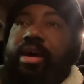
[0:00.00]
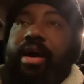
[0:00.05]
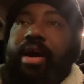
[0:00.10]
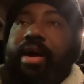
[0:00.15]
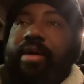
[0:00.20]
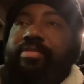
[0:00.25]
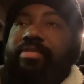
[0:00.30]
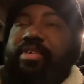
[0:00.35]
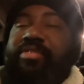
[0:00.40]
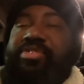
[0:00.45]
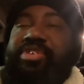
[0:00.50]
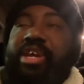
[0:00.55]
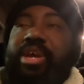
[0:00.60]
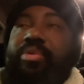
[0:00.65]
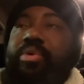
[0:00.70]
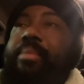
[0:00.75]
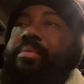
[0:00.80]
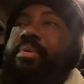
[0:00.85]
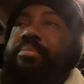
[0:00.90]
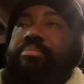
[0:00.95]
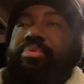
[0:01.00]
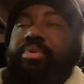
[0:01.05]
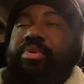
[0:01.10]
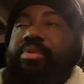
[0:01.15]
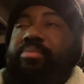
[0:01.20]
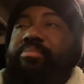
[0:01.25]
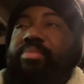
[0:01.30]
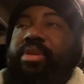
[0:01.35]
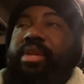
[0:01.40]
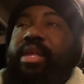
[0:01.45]
I've seen women
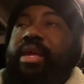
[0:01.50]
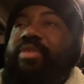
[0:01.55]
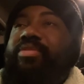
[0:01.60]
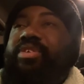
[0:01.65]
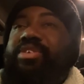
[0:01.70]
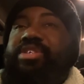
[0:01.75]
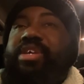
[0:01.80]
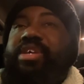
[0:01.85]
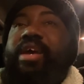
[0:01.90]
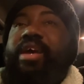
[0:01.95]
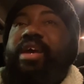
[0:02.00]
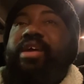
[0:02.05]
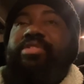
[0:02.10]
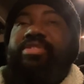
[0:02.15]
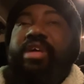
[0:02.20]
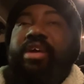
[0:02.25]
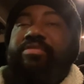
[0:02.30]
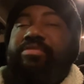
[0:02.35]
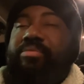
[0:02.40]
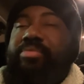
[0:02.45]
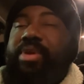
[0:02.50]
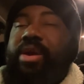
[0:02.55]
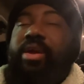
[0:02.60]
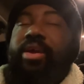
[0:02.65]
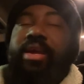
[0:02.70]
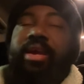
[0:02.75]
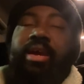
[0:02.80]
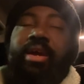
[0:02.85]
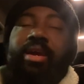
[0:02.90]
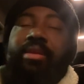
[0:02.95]
believe the same thing from their
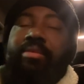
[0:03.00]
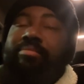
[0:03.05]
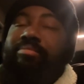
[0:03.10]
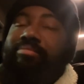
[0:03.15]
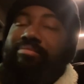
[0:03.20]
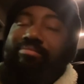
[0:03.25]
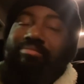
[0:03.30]
end.